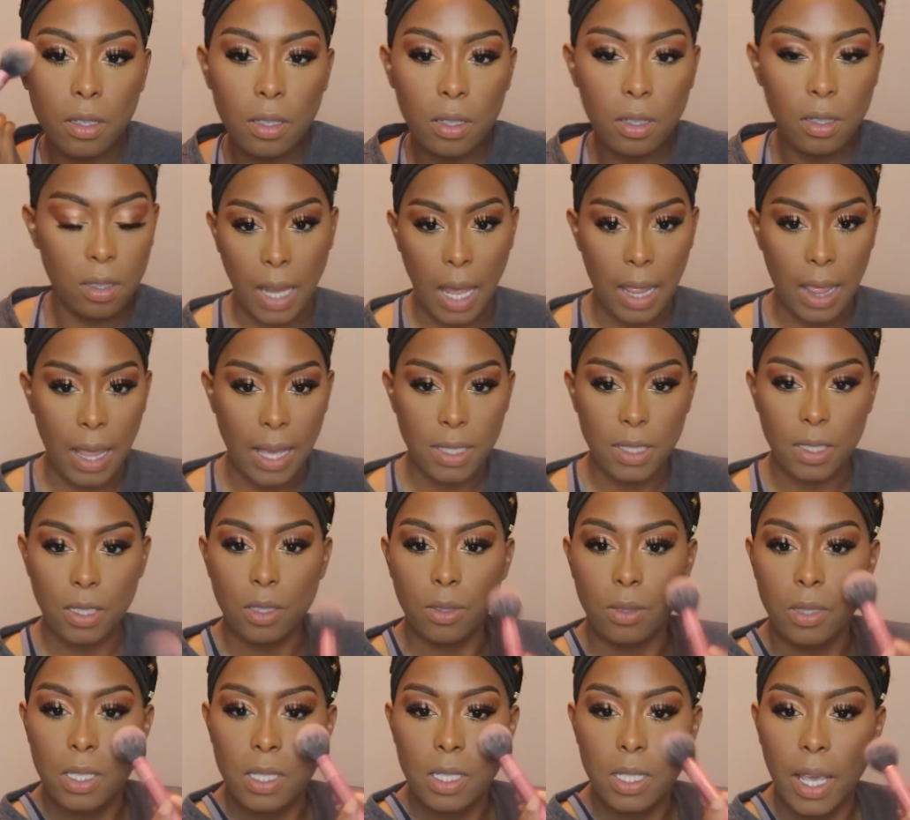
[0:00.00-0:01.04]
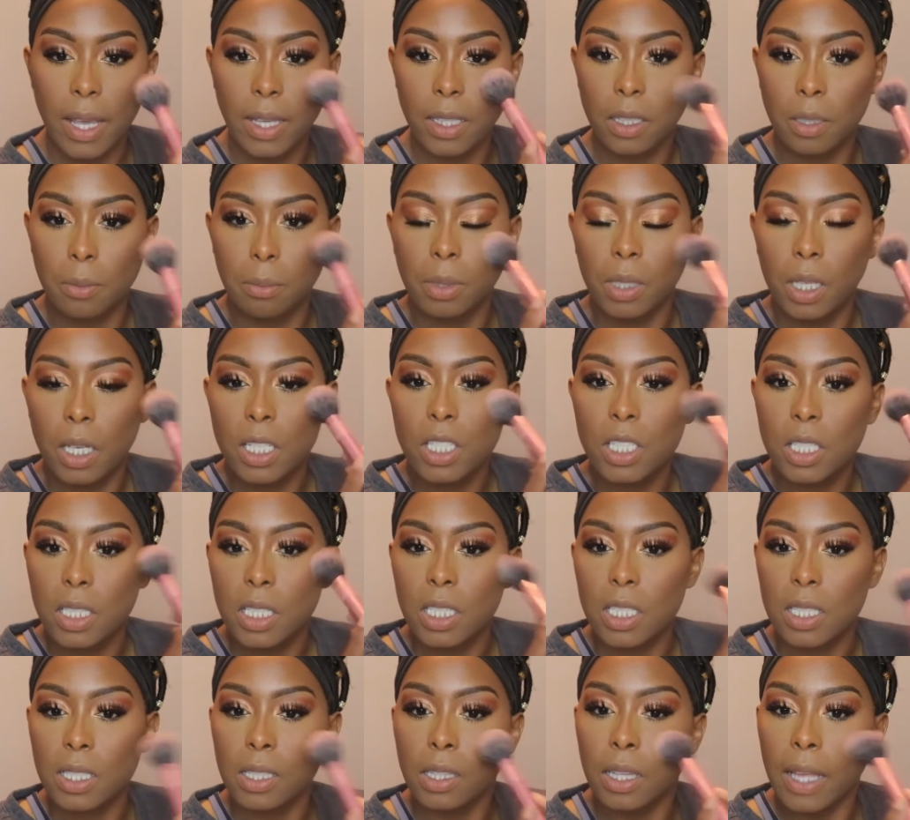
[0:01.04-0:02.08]
What I like to do is take the blush and
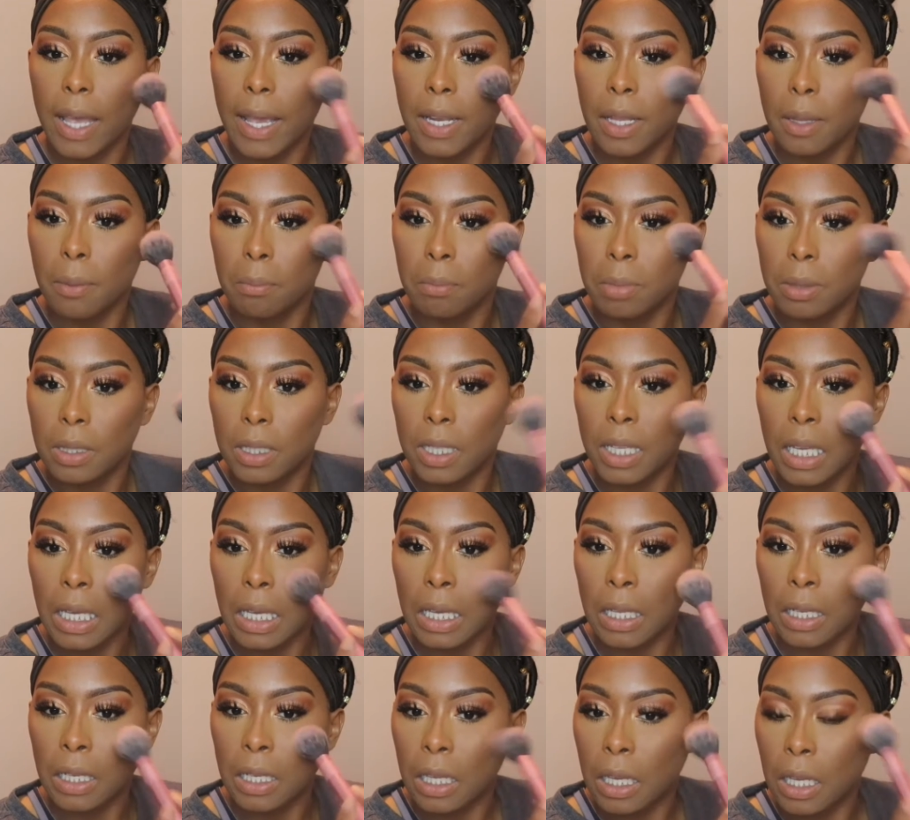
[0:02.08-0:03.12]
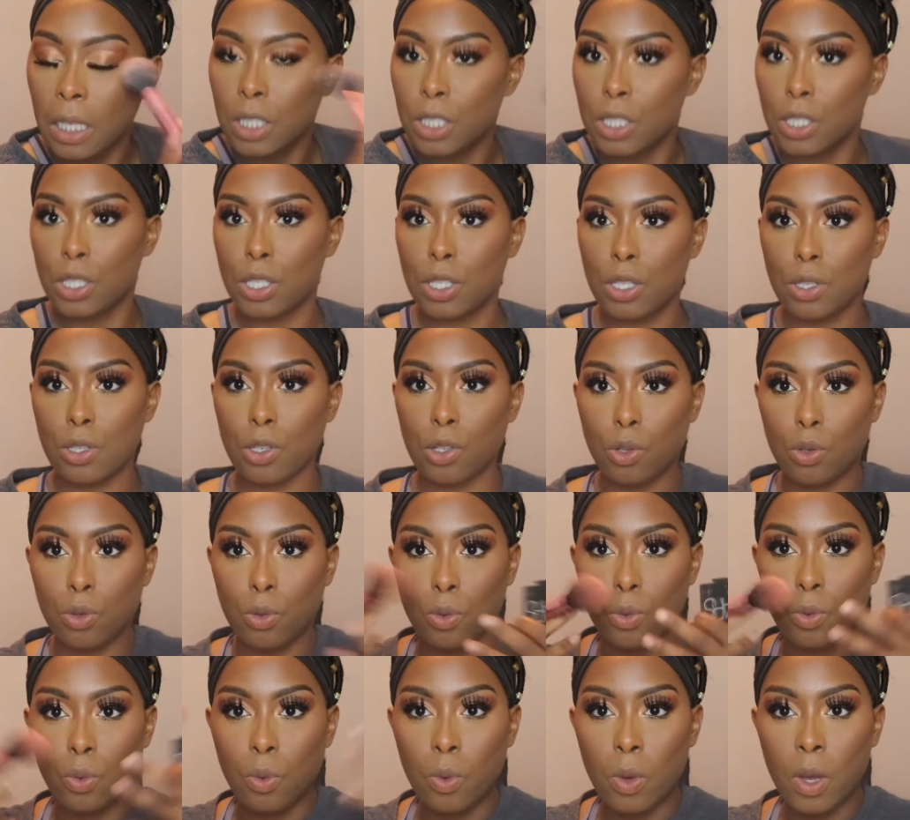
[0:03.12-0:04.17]
just let it blend
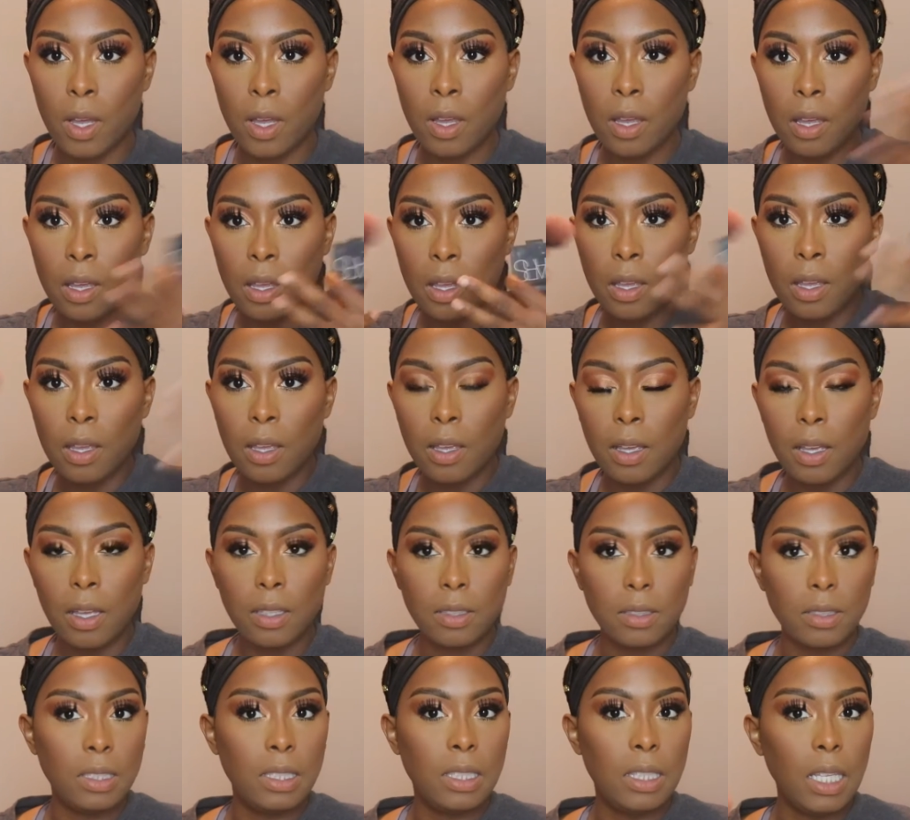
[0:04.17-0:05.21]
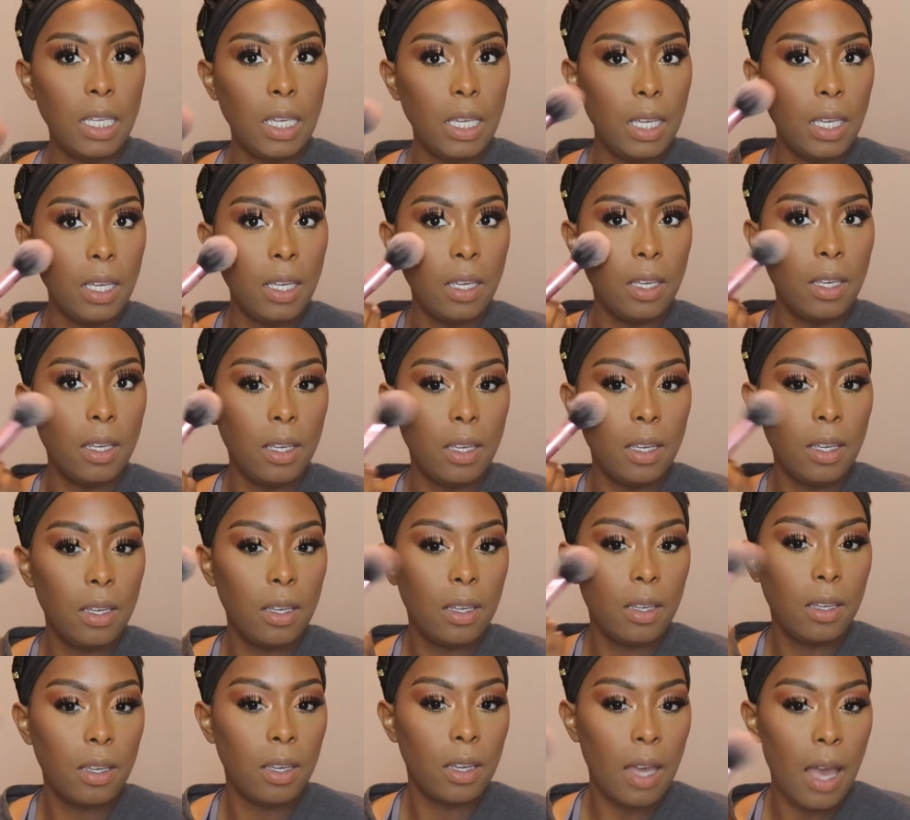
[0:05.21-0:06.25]
into the
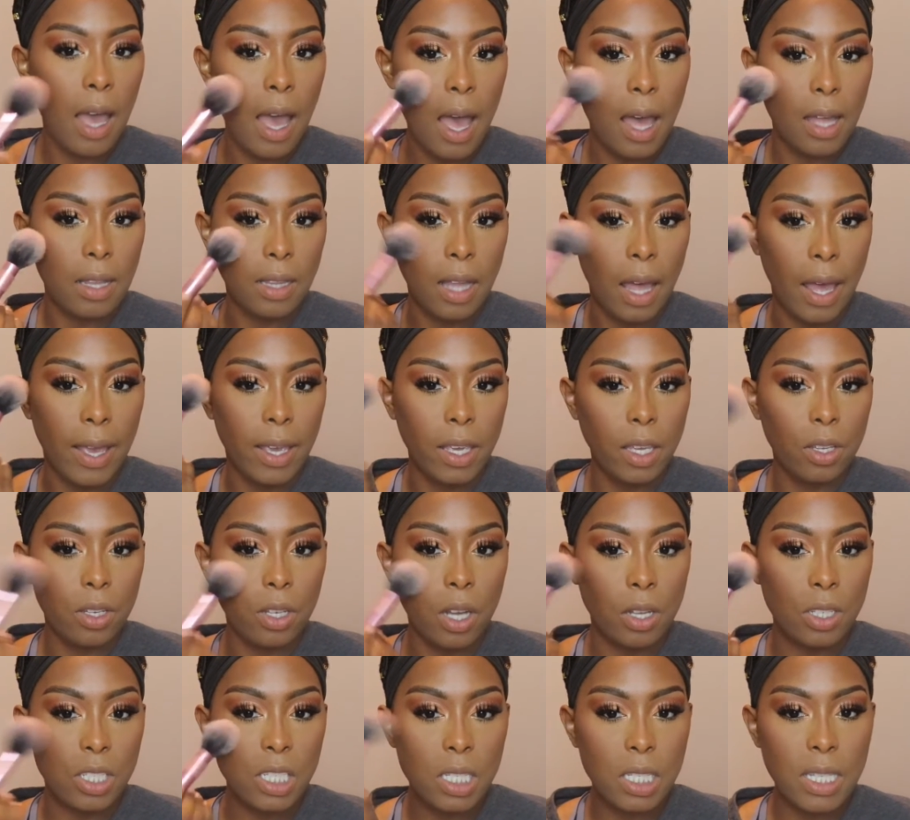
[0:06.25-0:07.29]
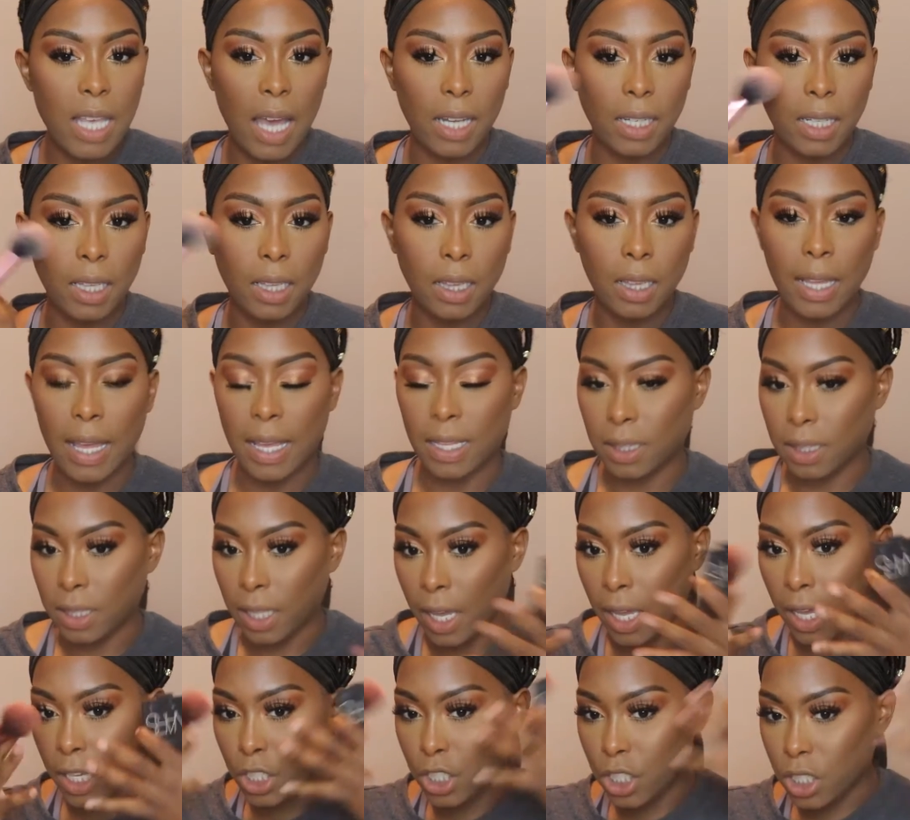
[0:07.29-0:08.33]
highlight, you know, just kind of let
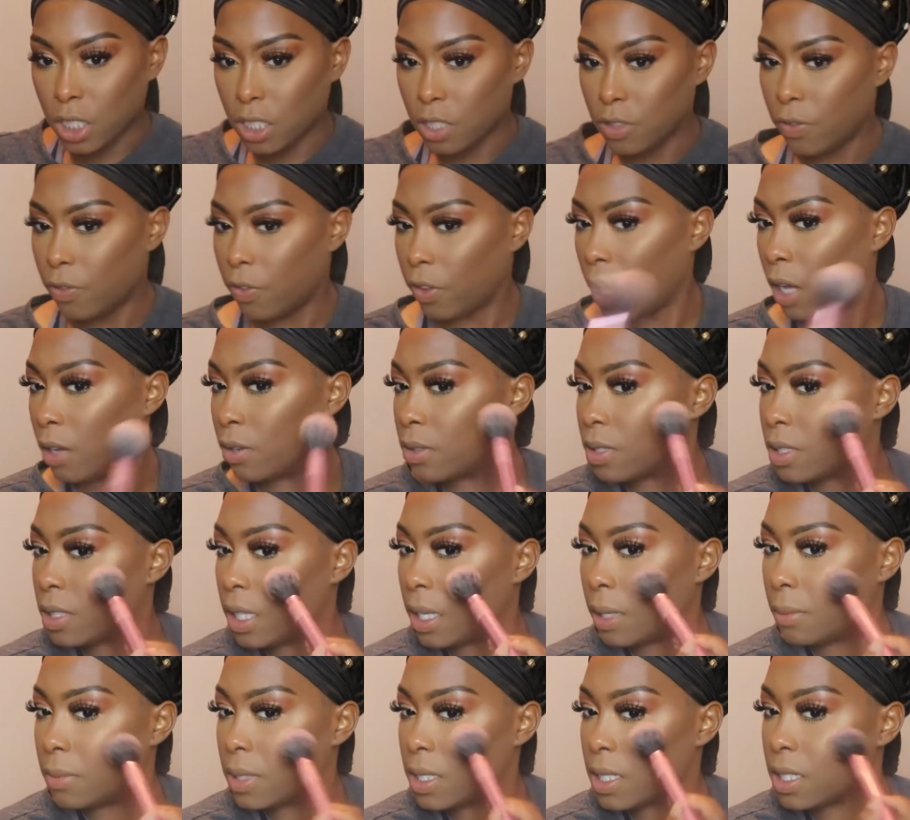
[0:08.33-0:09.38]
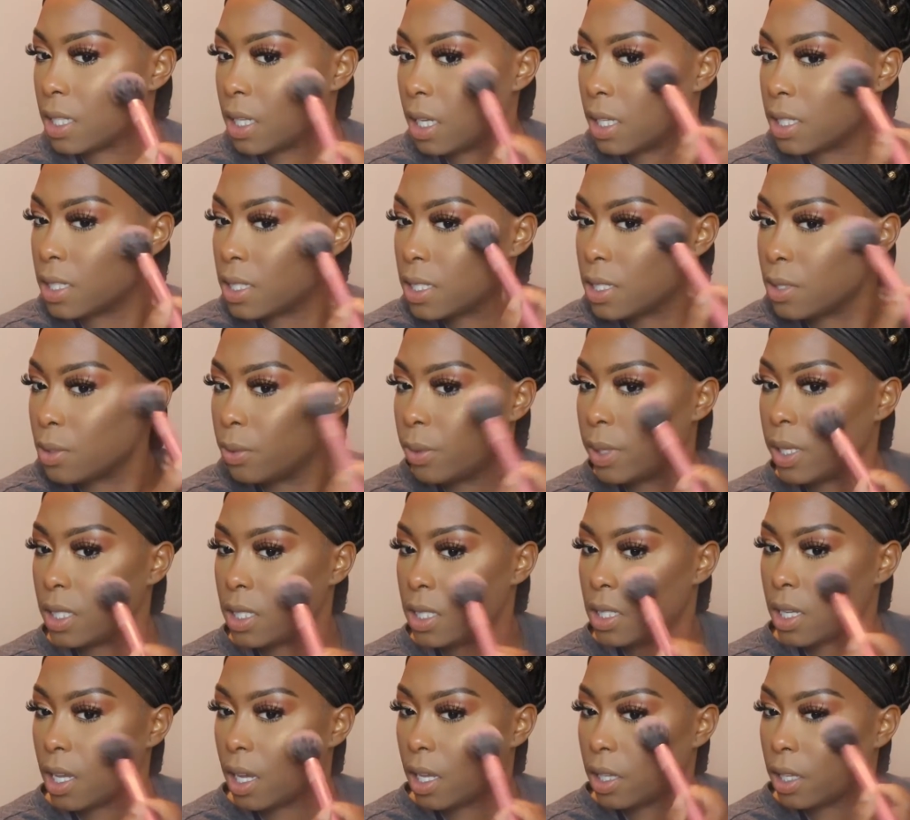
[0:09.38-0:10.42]
that just flow seamlessly into
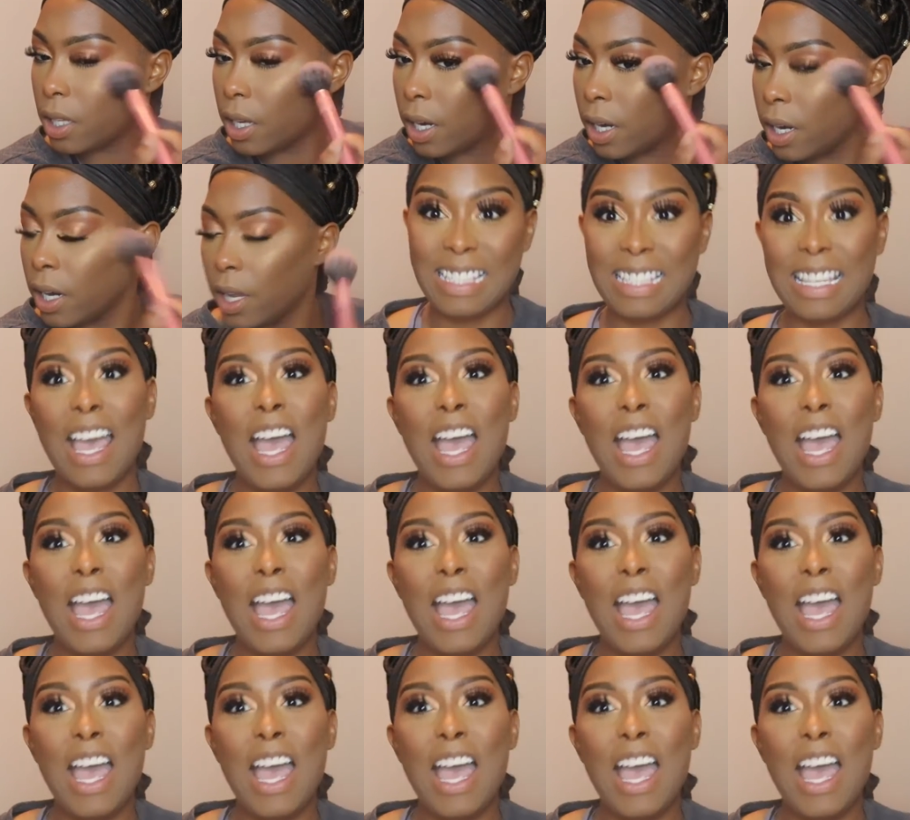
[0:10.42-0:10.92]
each other.